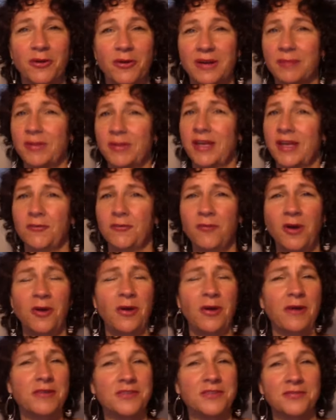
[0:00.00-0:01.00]
And I'm like, whoa,
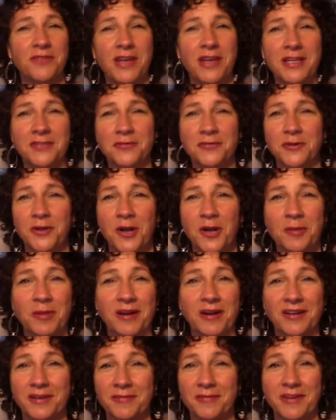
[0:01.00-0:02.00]
I was in Vegas for an
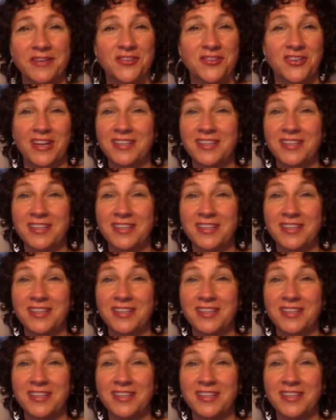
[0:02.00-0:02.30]
Arbonne convention.